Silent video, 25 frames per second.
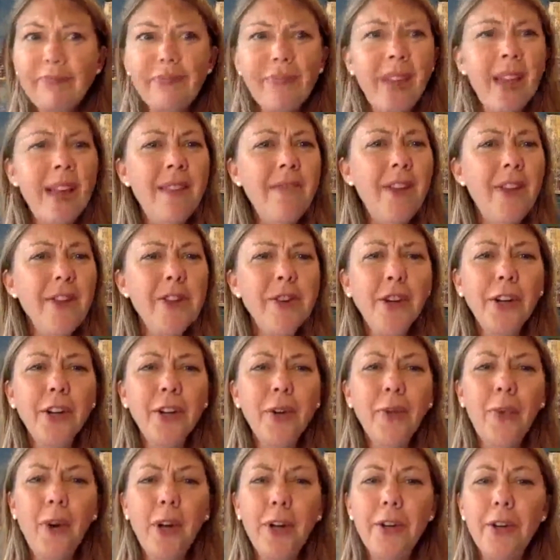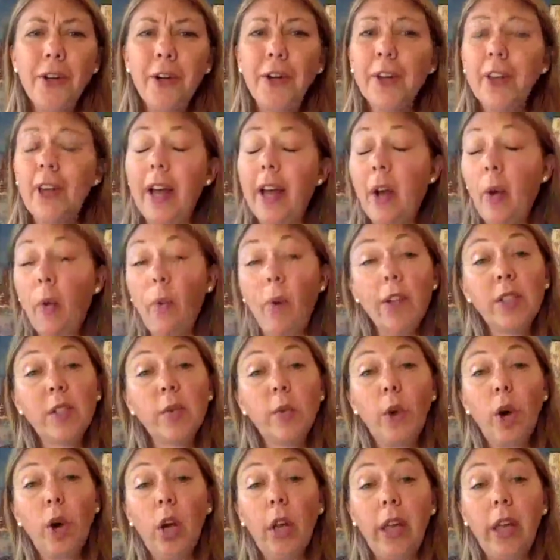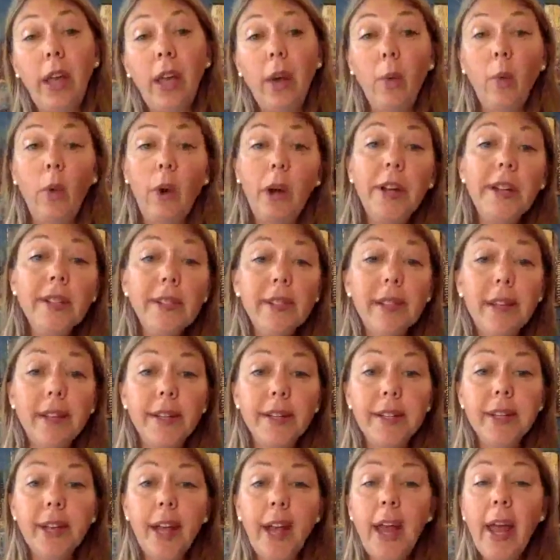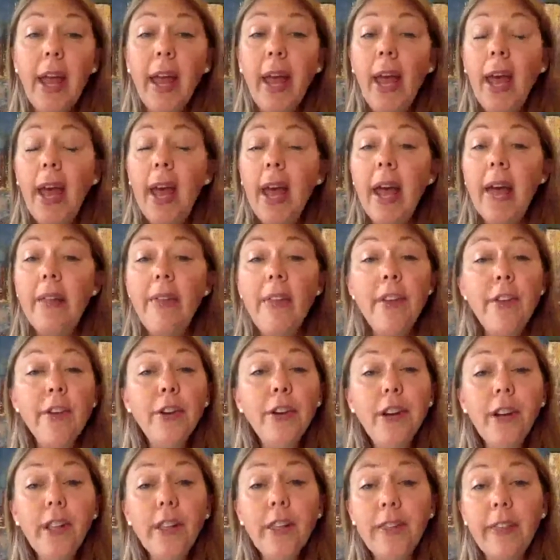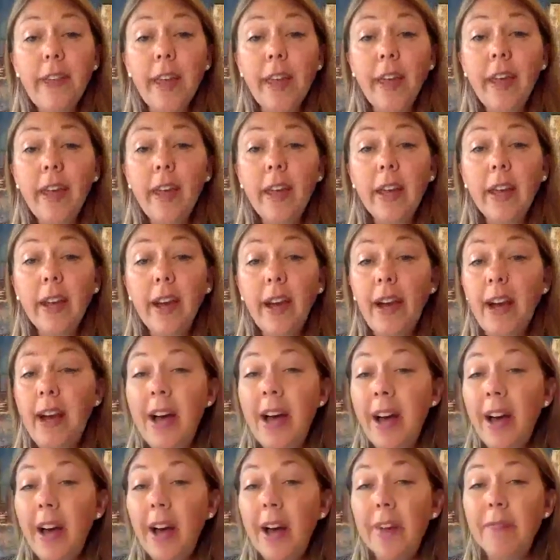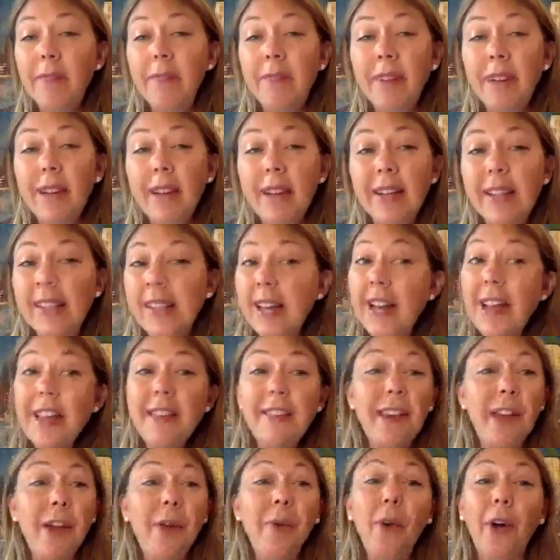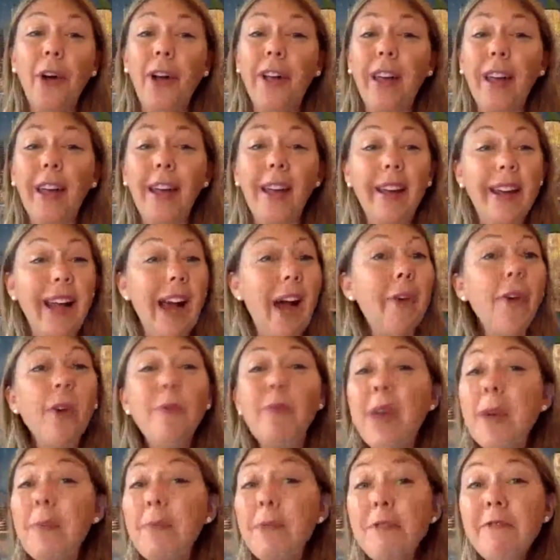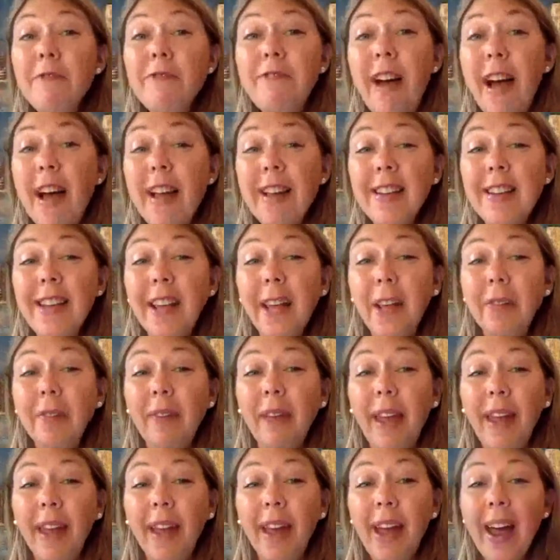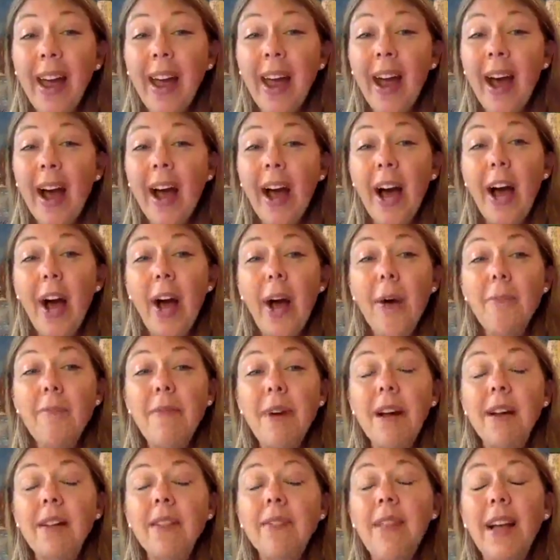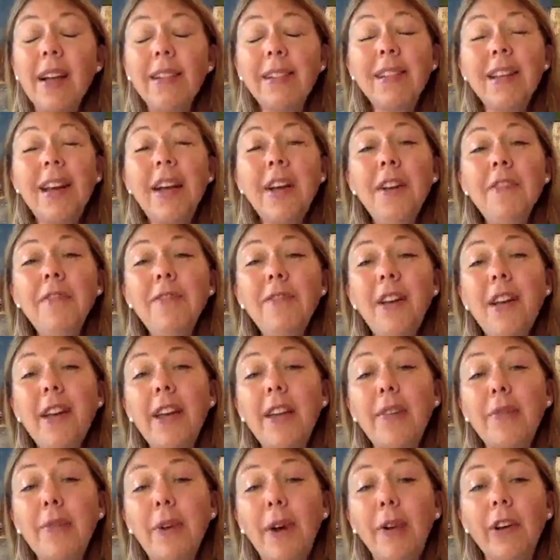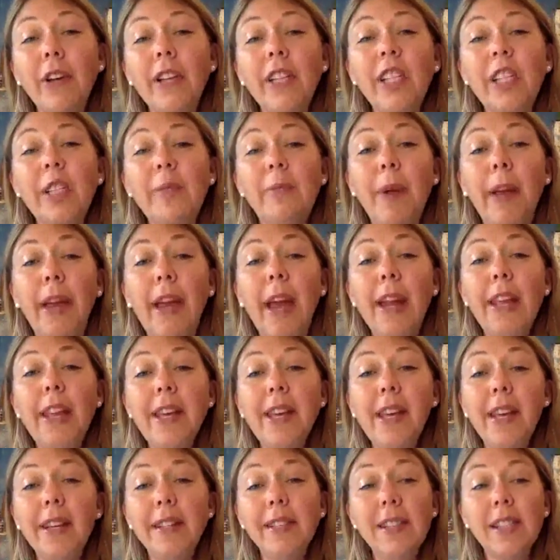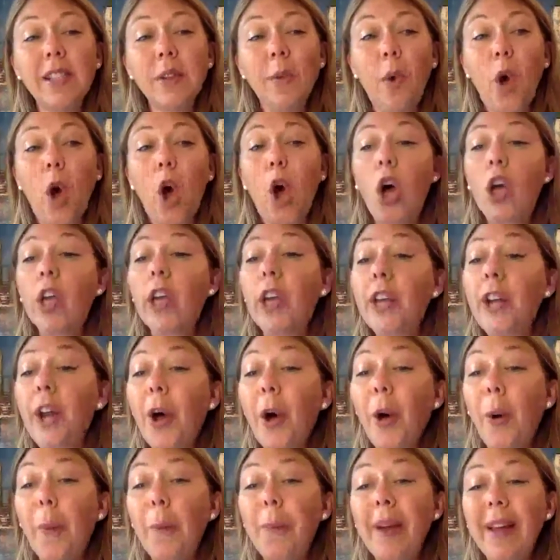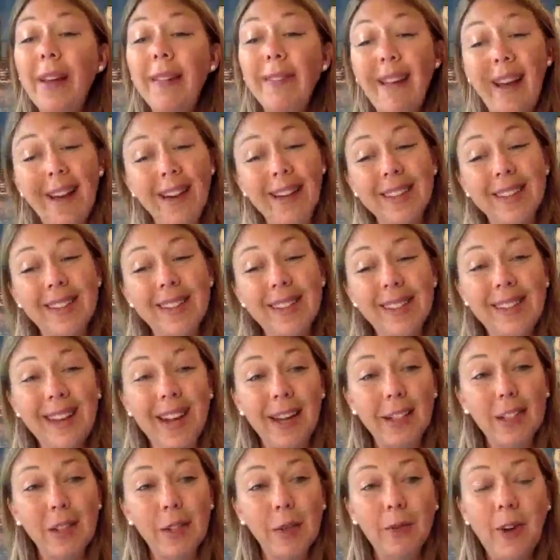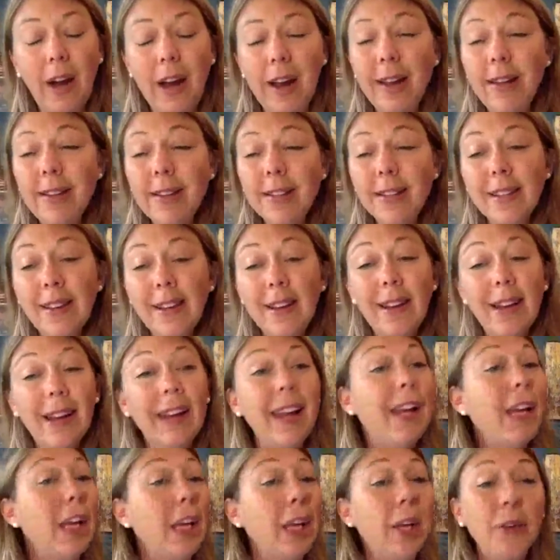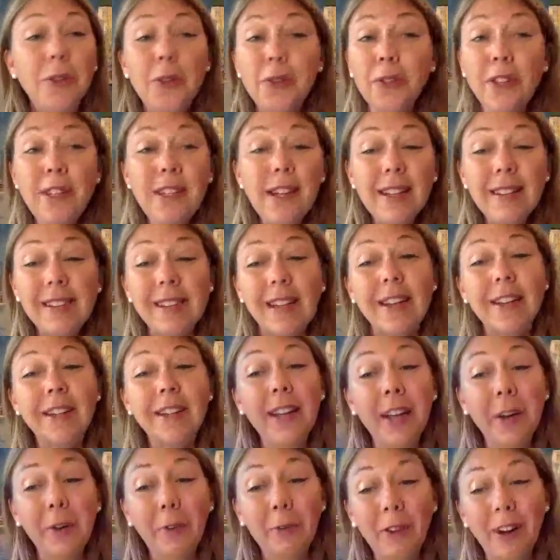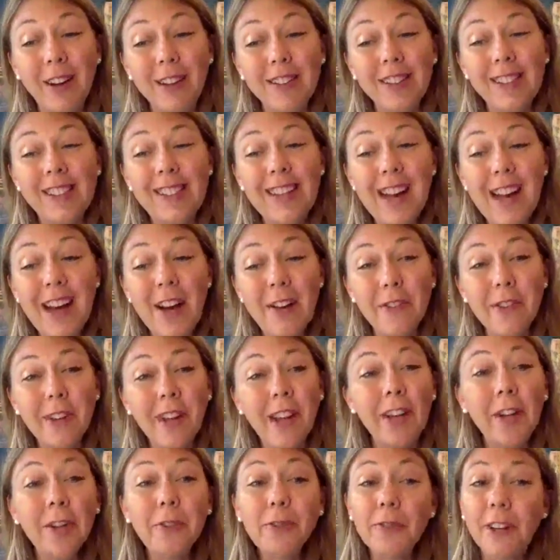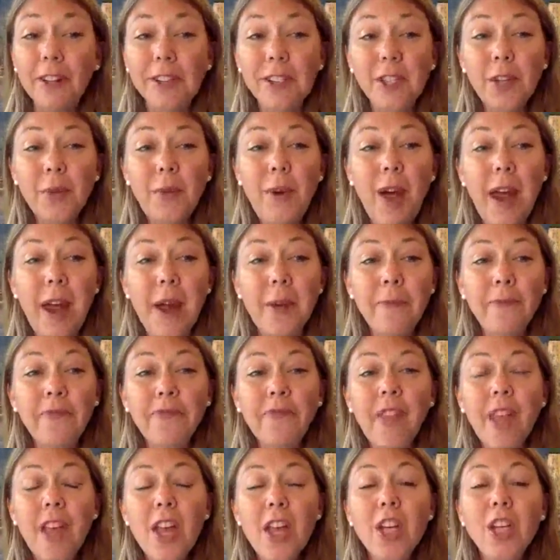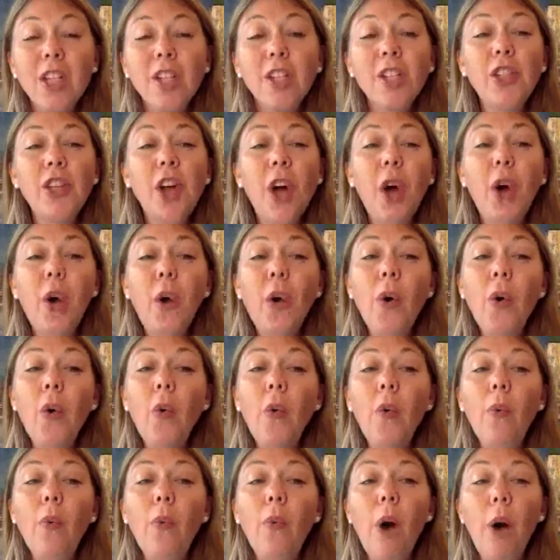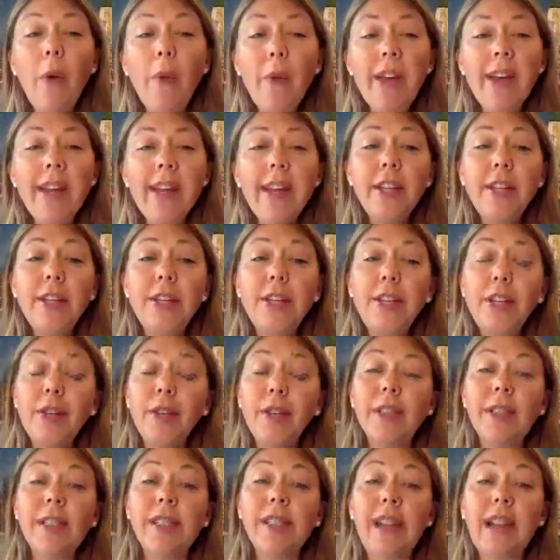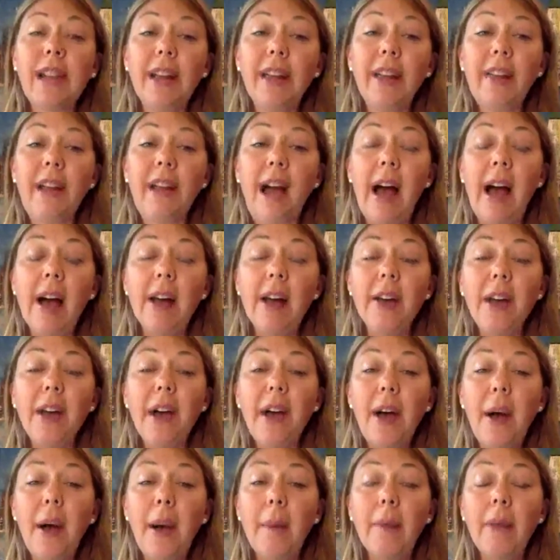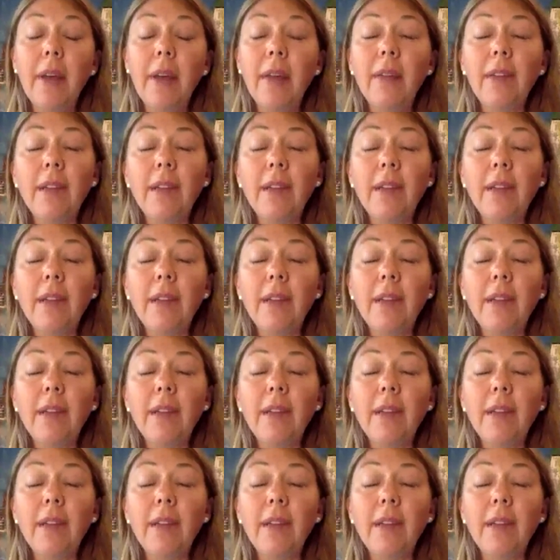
And then you're going to wonder, like, what's working, what isn't? And then you're going to think, is anything working? And how are people finding me? That's kind of like throwing spaghetti against the wall and hoping that it sticks, right? It usually doesn't. It runs down and it runs away. So what we need to do instead of that, in